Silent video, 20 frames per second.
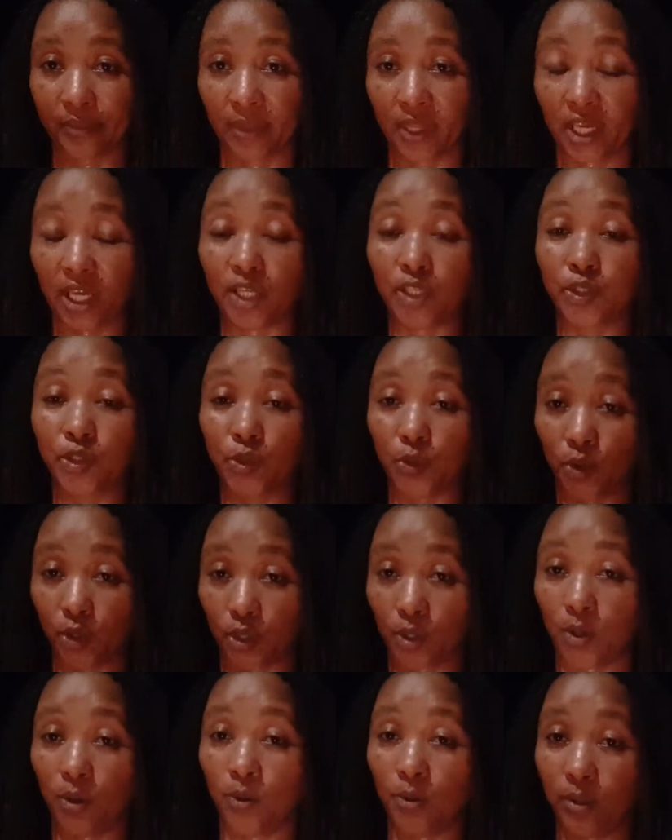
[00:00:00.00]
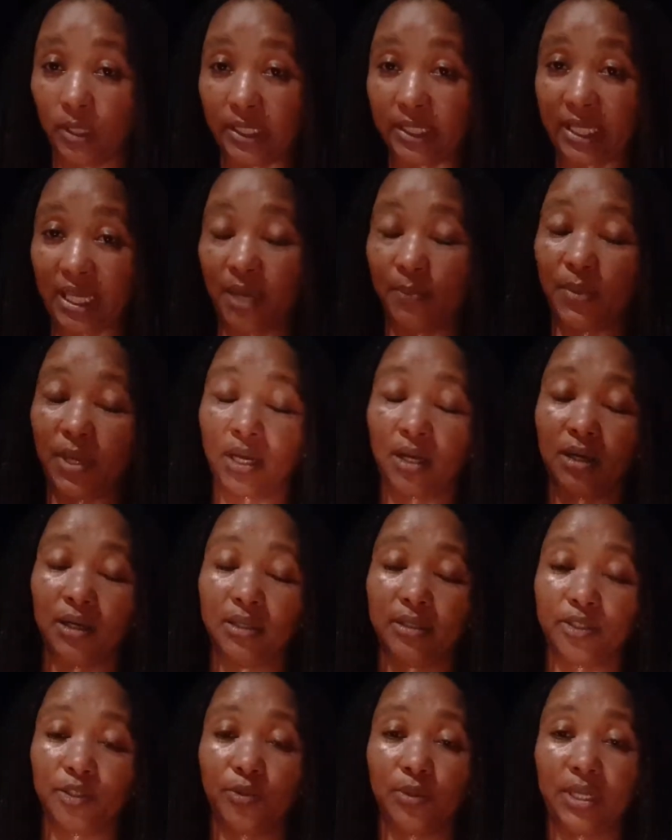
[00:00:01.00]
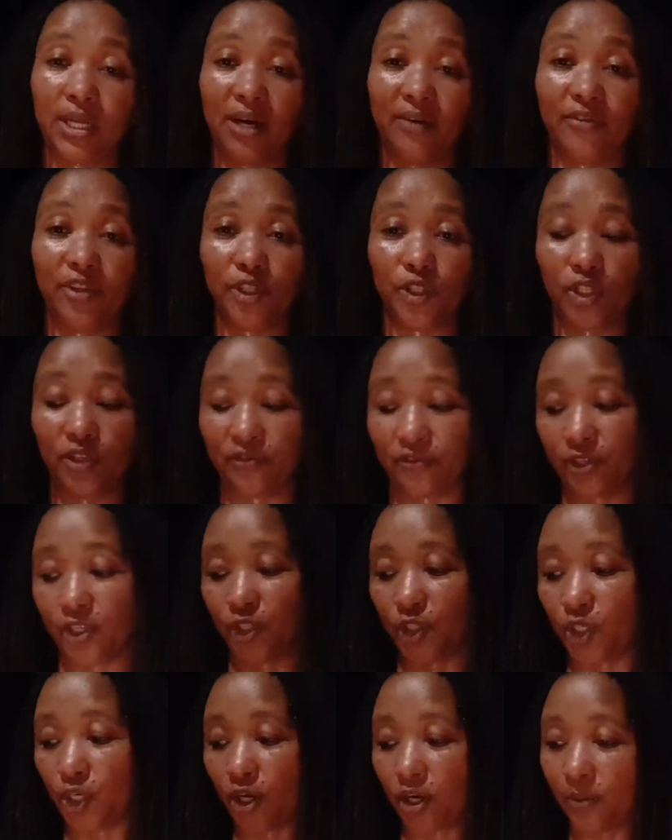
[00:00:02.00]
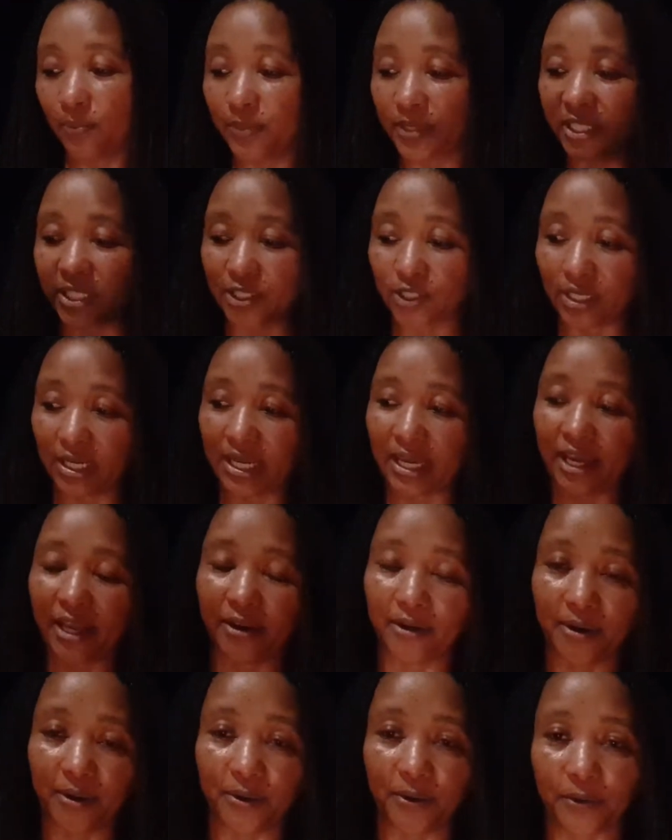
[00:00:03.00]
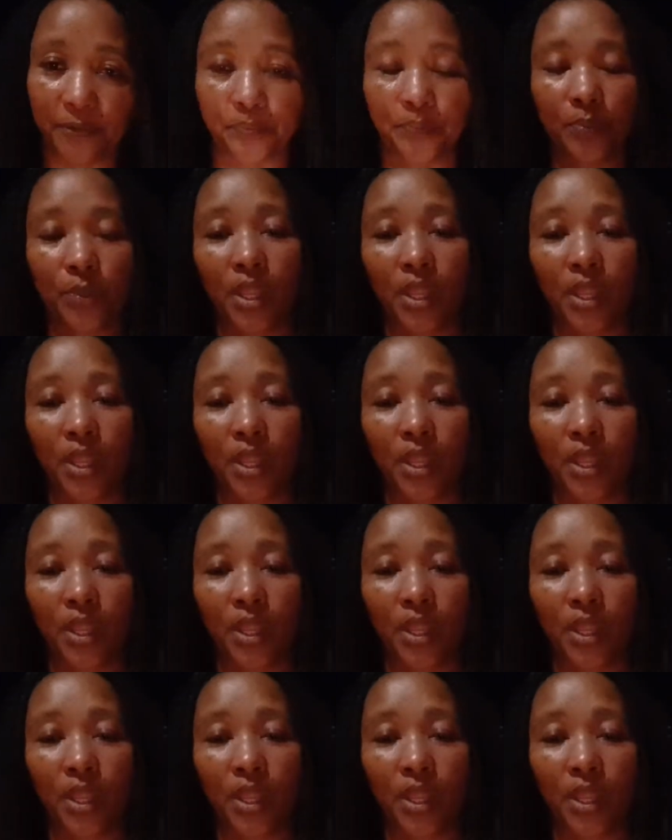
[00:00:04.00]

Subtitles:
It took the whole day because you would have the tubs laid out,